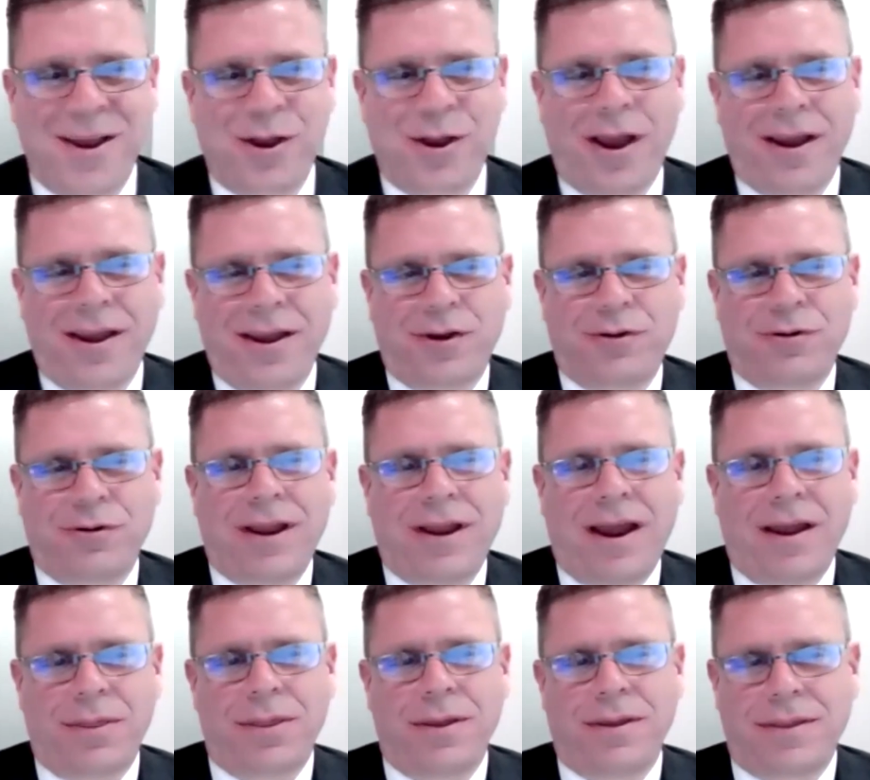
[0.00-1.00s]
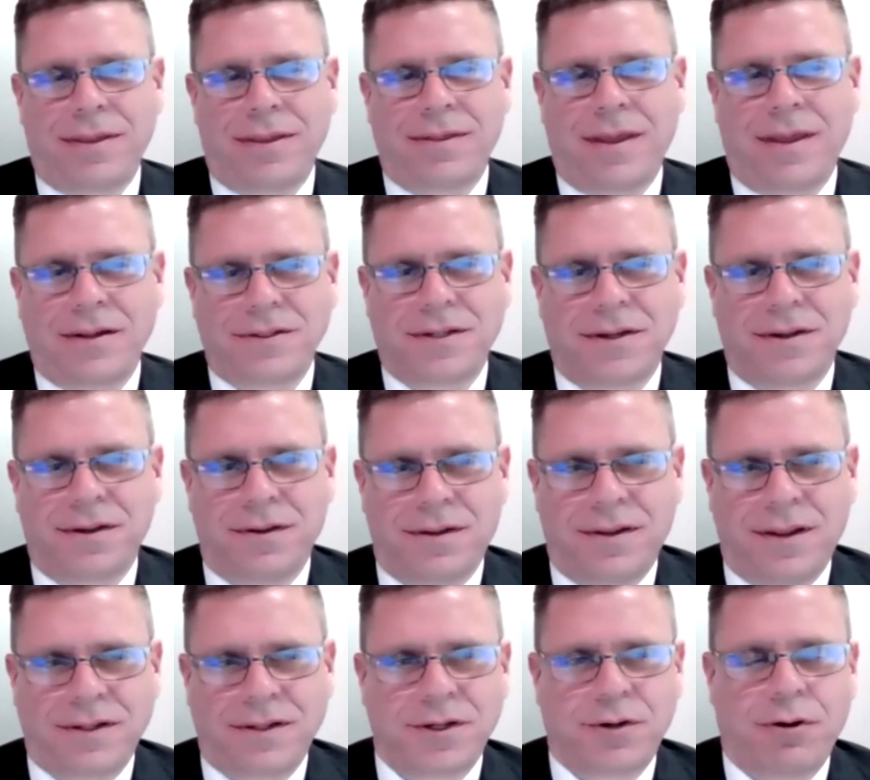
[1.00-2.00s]
agree. I think that
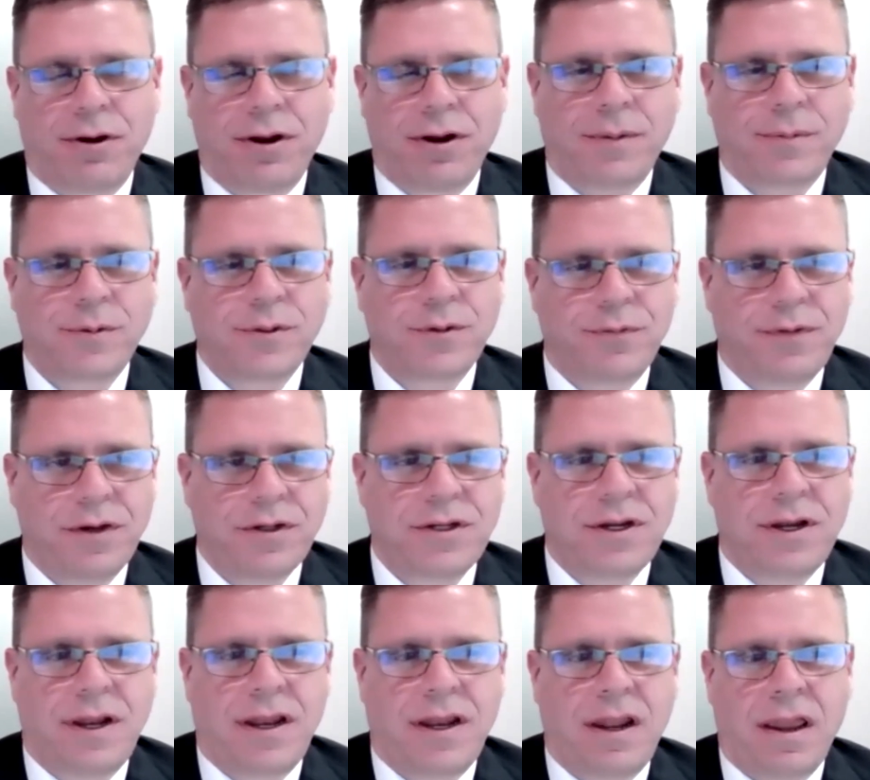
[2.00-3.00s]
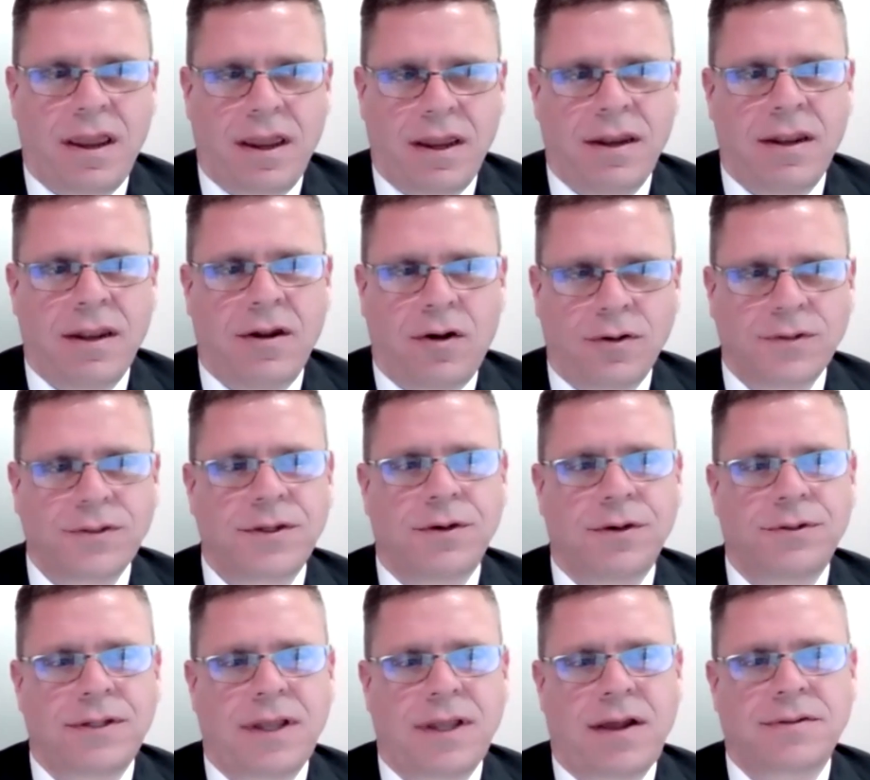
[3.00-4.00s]
that's a great observation, and it
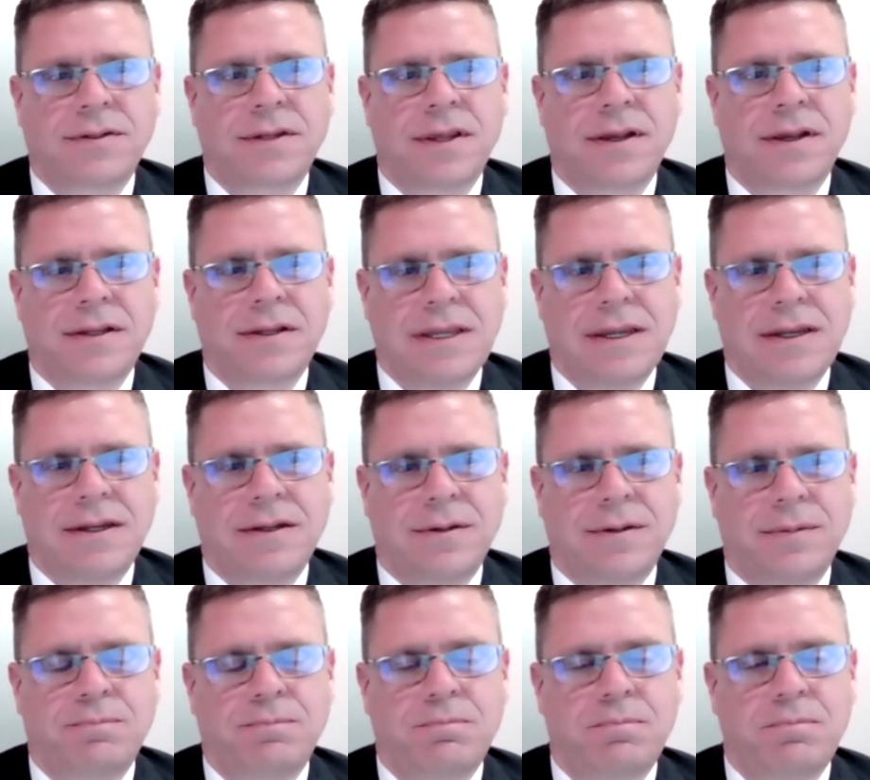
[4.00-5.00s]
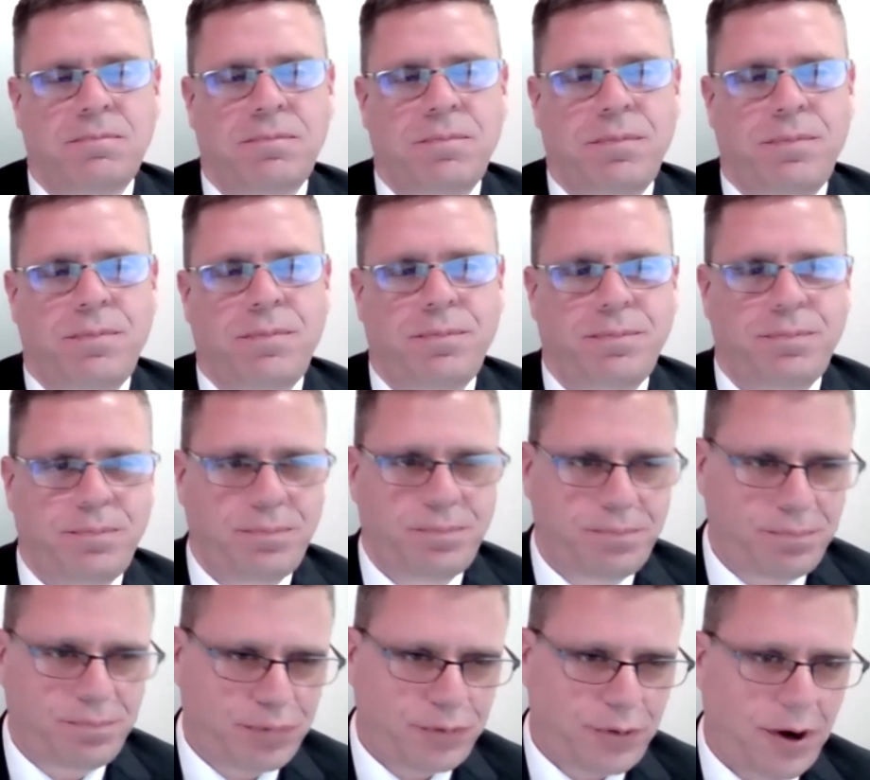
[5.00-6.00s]
also sounds like a data
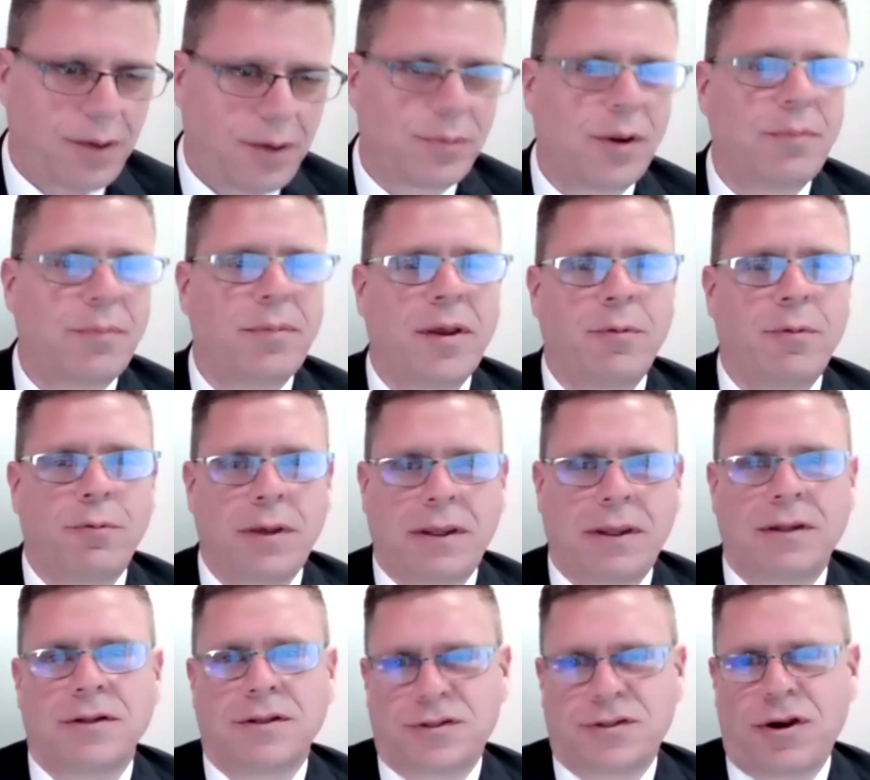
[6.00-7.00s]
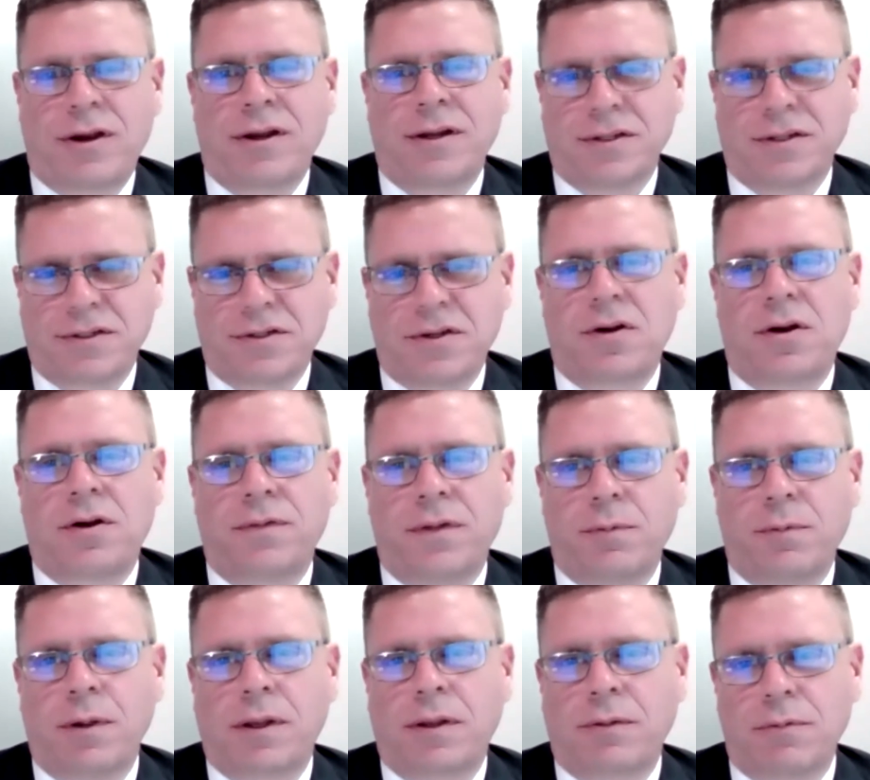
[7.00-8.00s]
problem that we can try to solve,
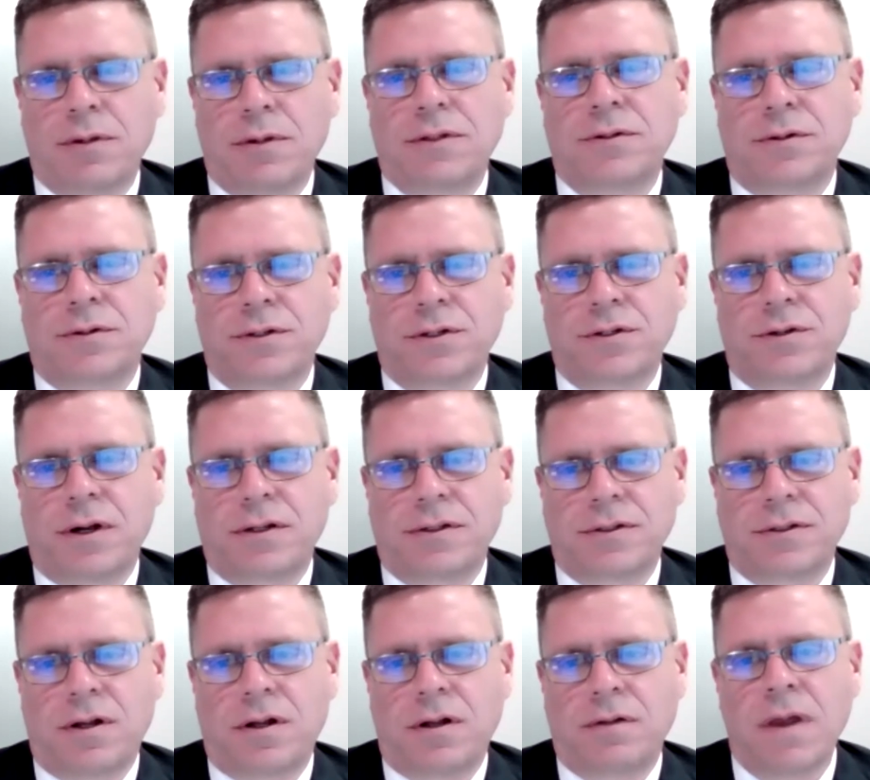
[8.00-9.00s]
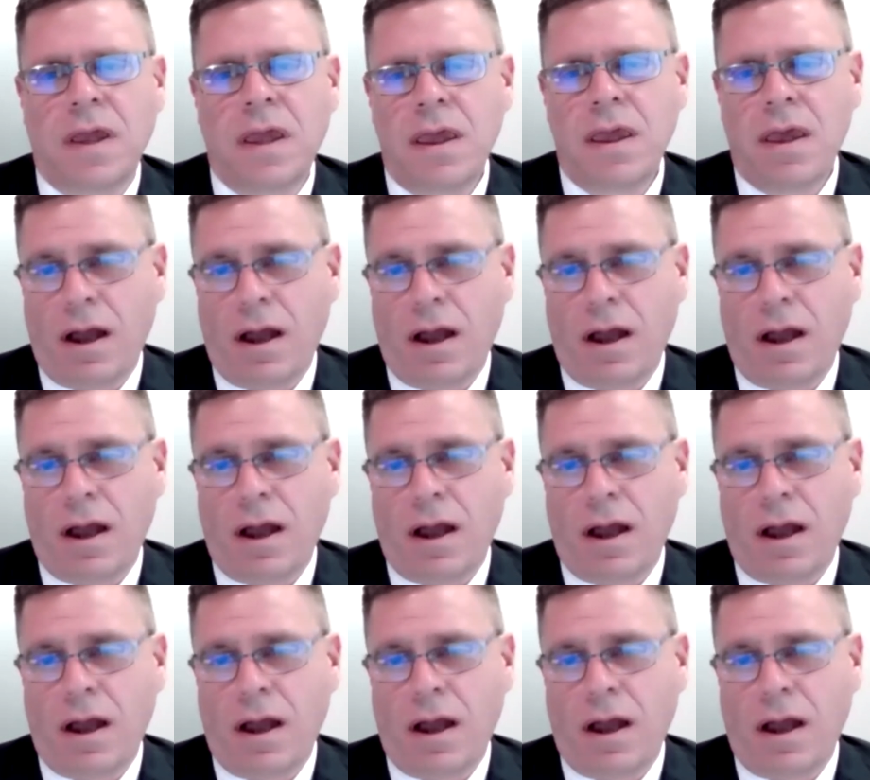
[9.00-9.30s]
that we can research and try to solve.